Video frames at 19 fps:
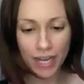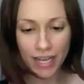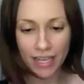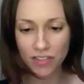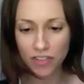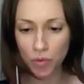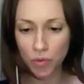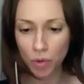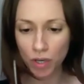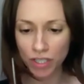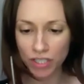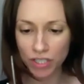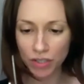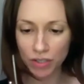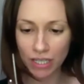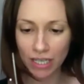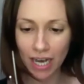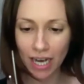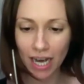is you want to
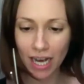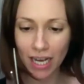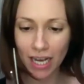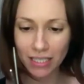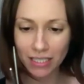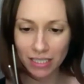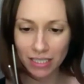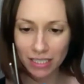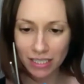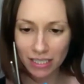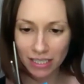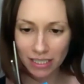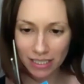cut the